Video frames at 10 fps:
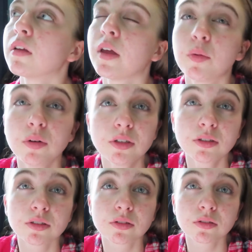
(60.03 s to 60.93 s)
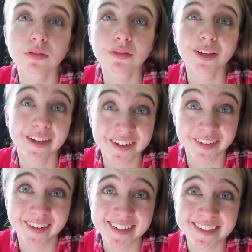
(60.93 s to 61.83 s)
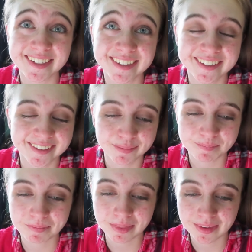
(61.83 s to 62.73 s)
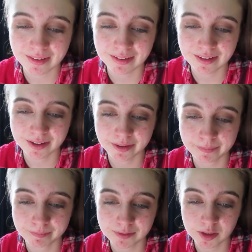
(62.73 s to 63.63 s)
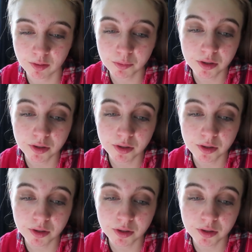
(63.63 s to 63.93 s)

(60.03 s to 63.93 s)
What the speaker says: it was a crazy year. So I